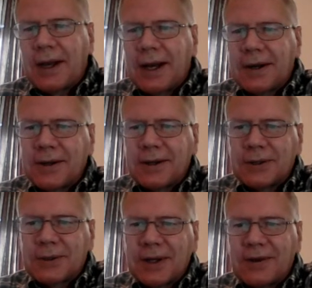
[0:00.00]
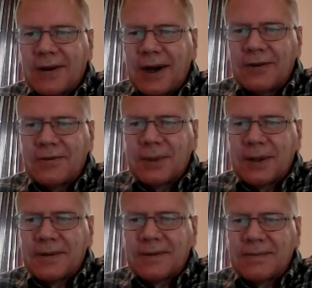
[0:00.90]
I had it around 25, but